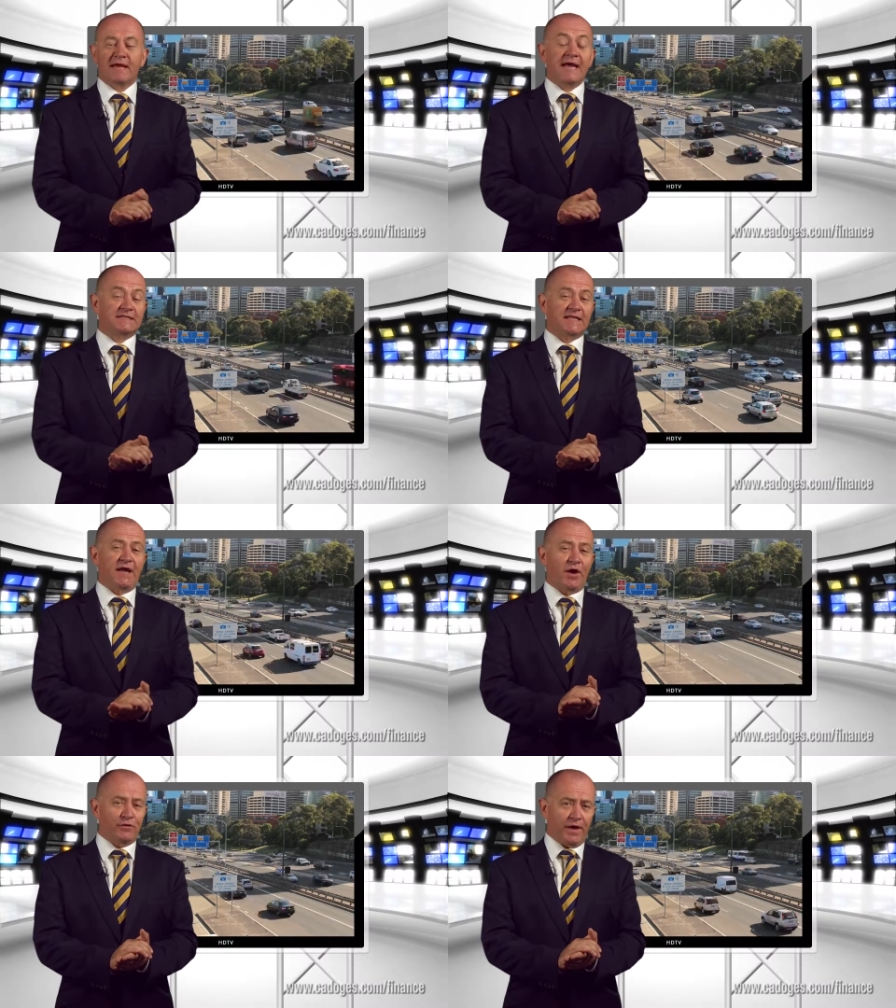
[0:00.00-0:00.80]
As the
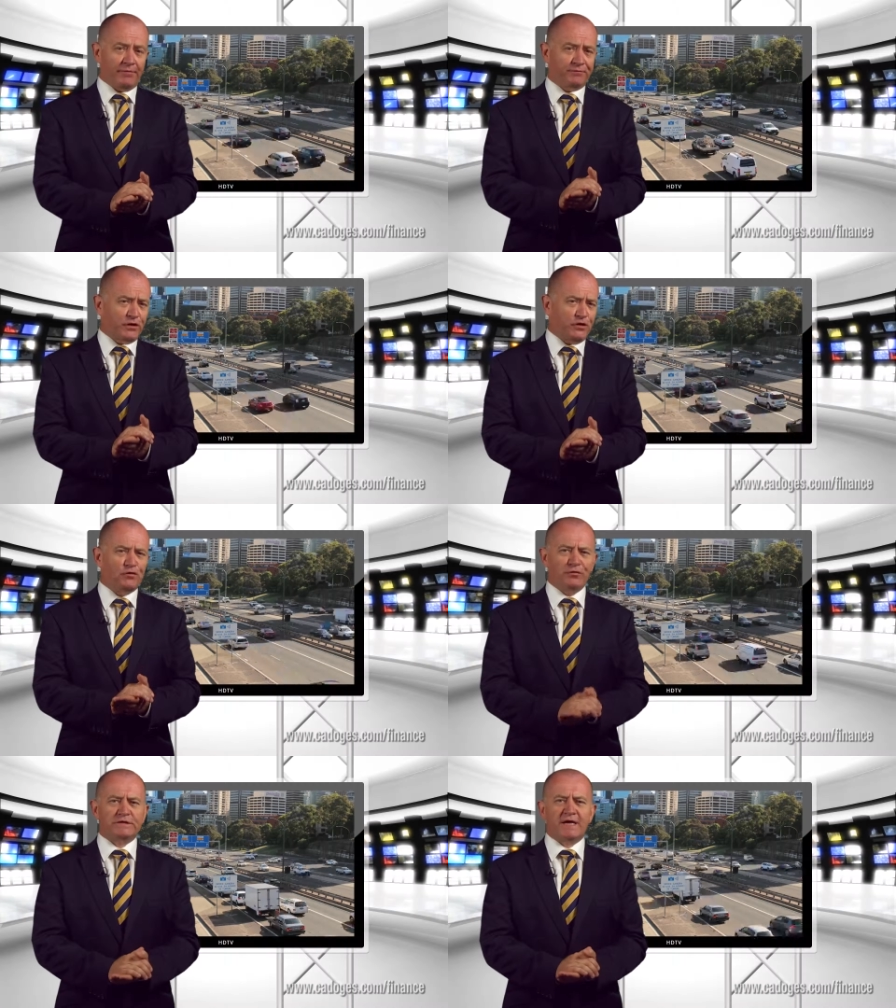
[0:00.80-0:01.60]
owner,
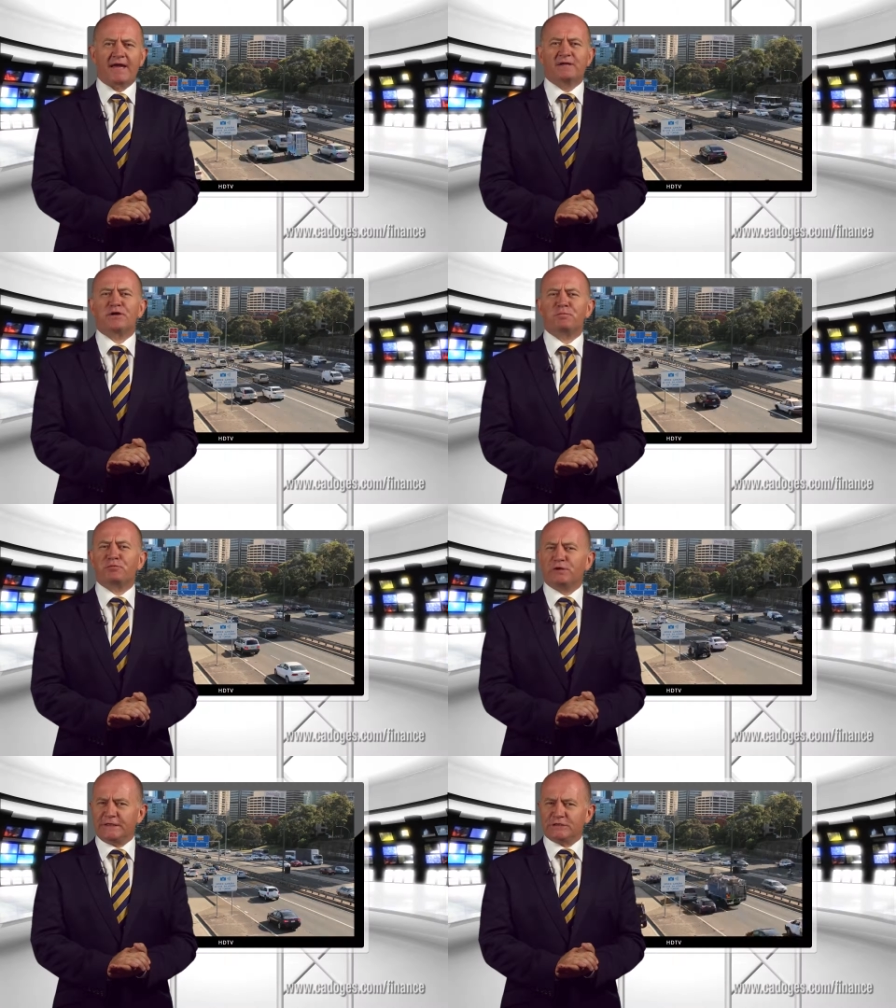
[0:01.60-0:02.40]
you retain
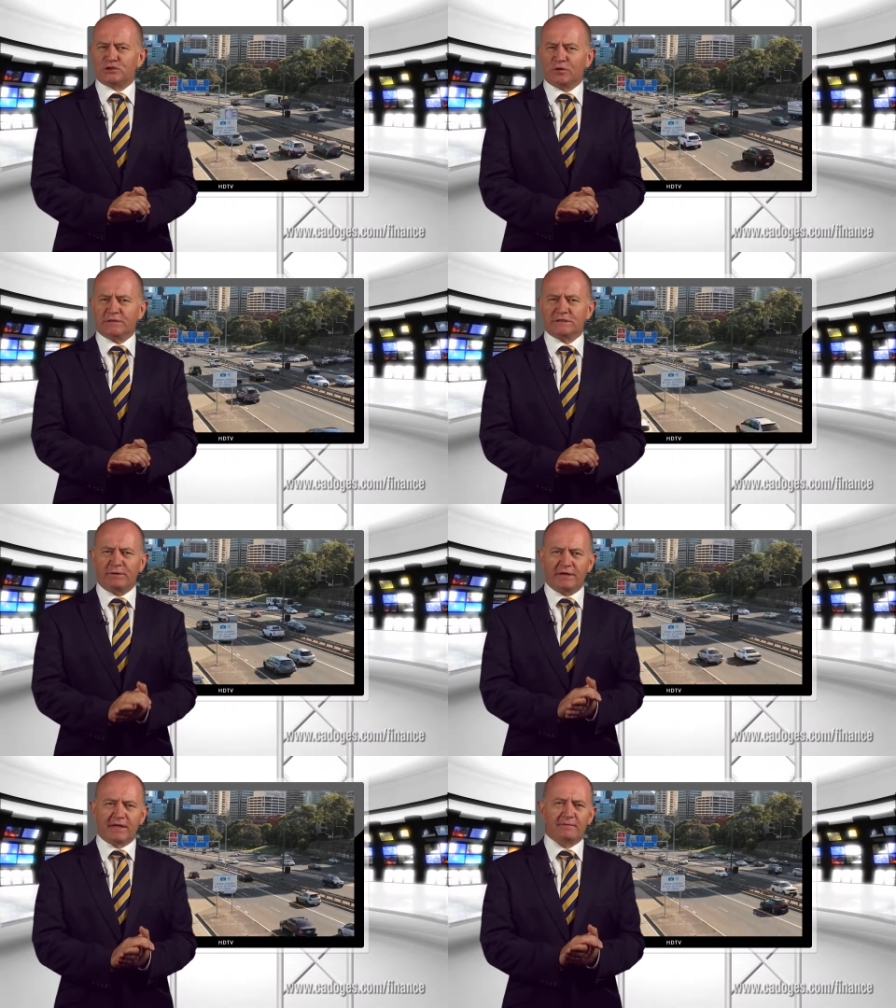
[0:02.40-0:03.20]
complete choice
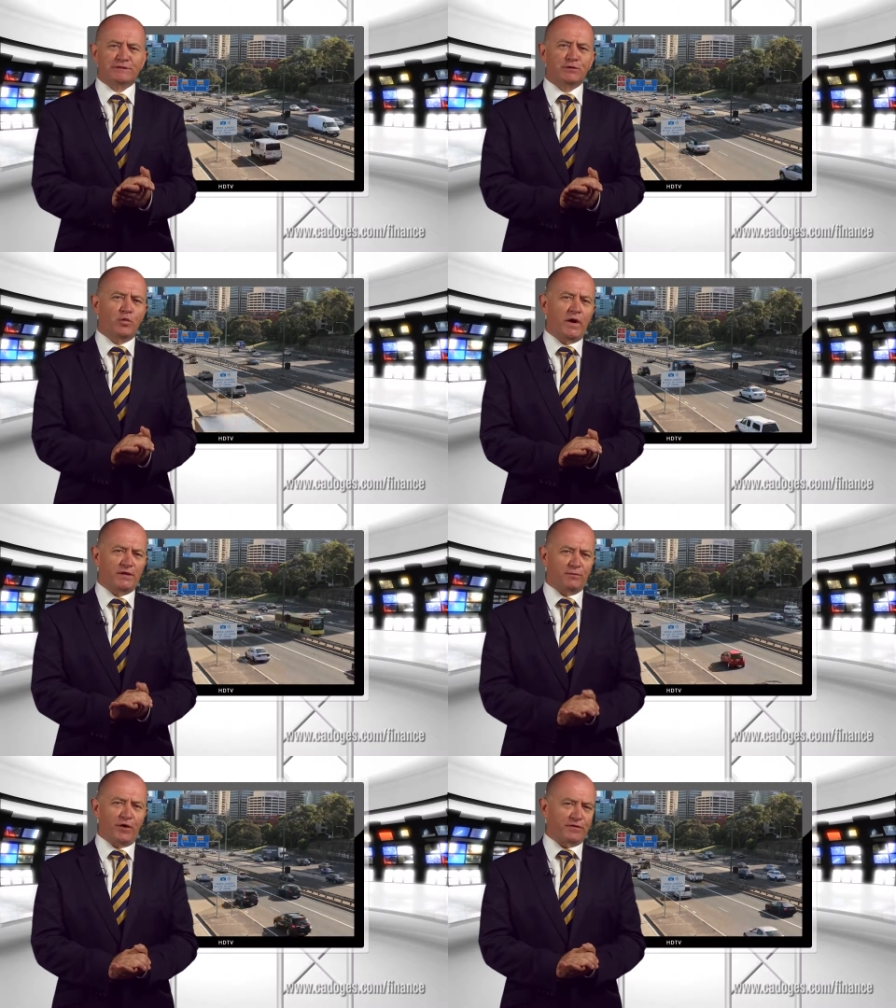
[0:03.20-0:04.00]
when it comes to where
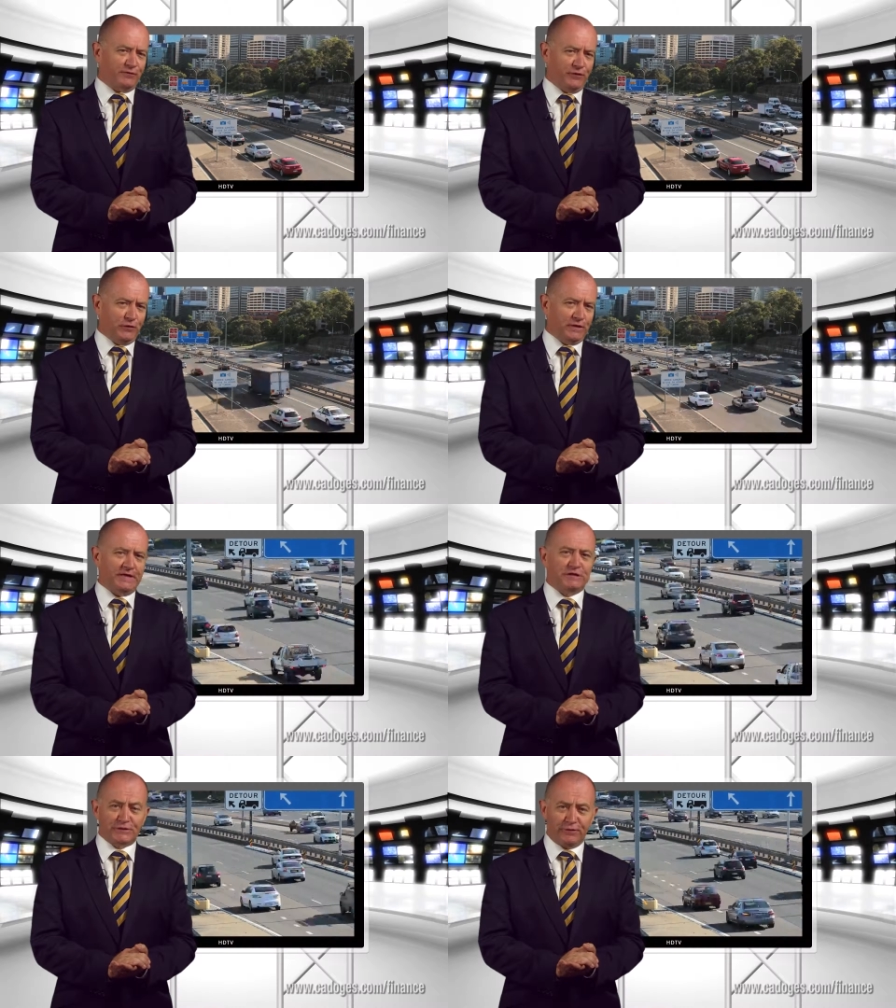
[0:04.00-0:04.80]
you buy the fuel and
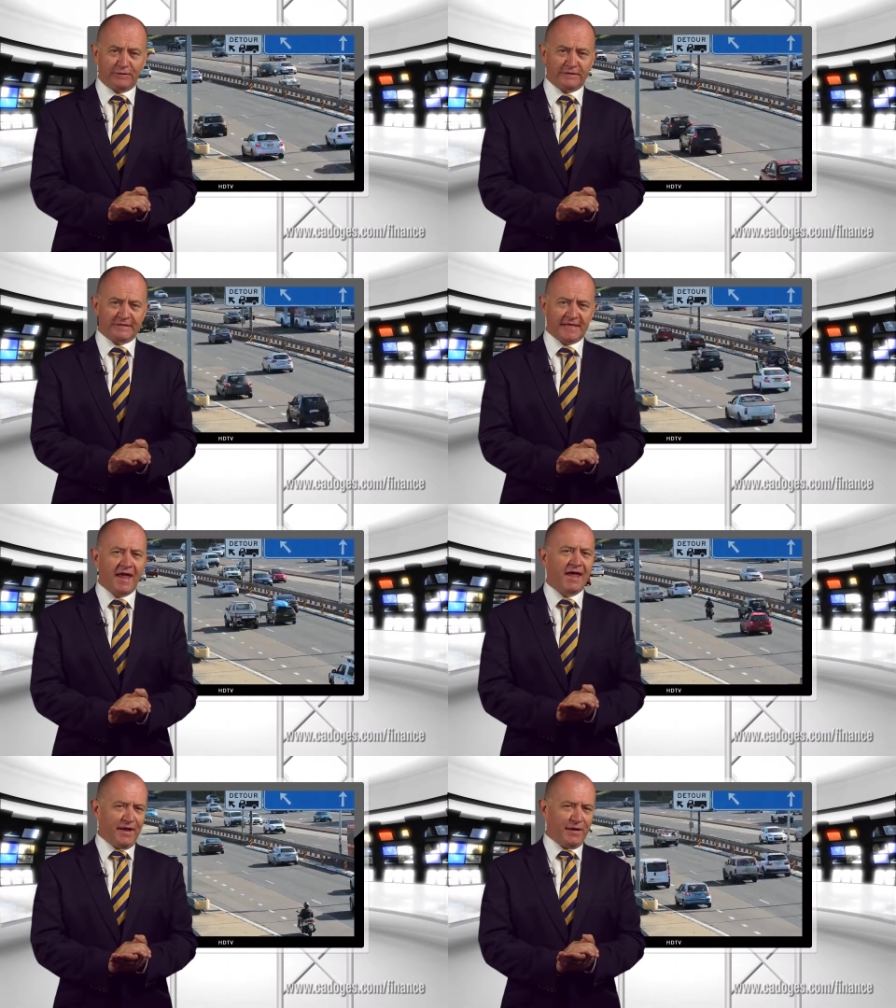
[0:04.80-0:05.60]
insurance
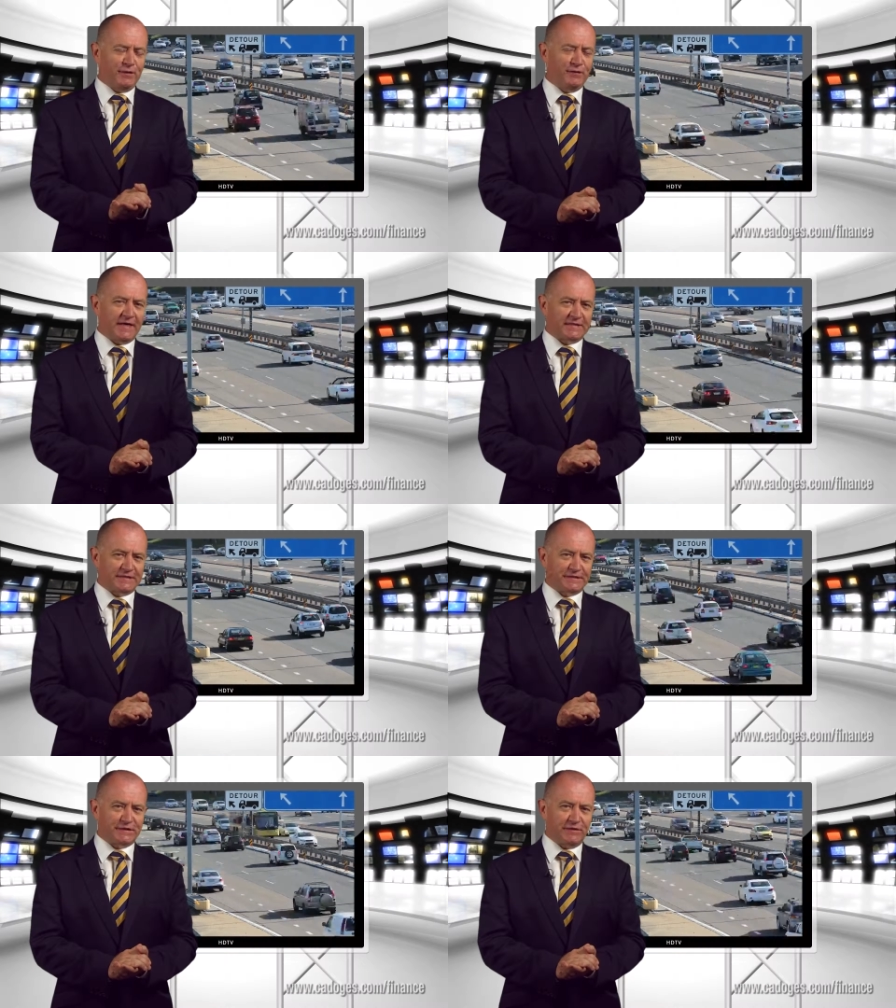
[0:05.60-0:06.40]
and who does
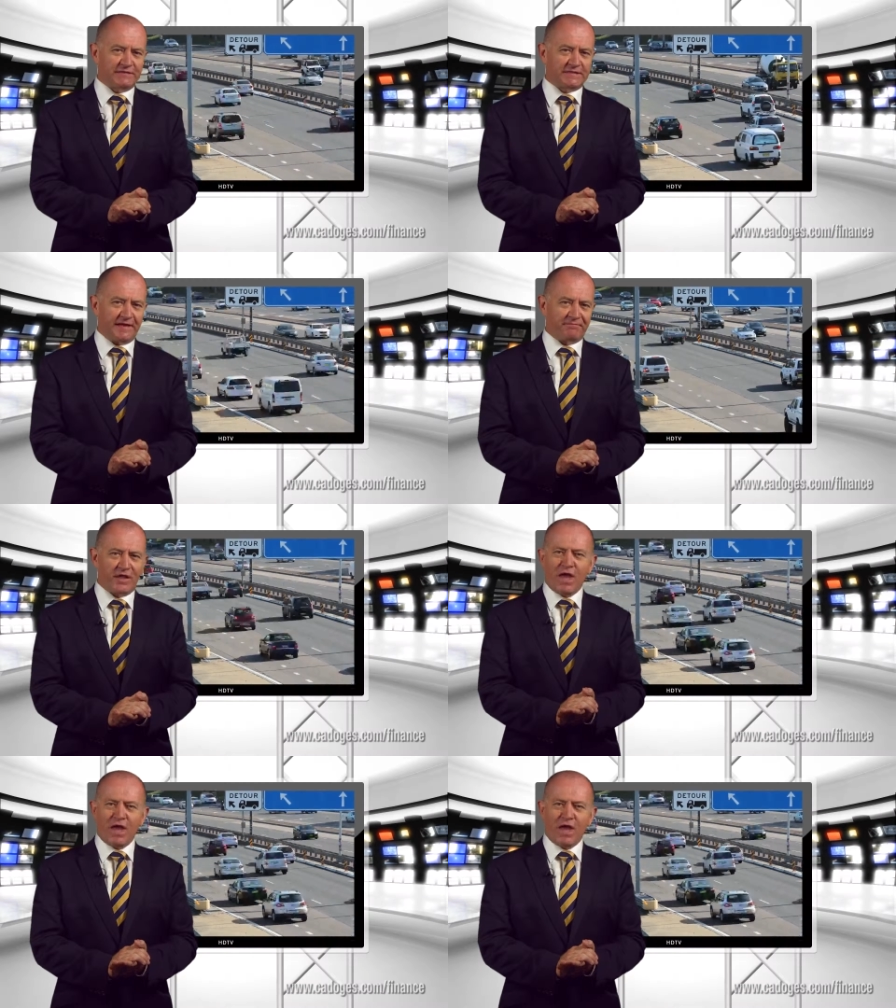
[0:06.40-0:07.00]
the servicing.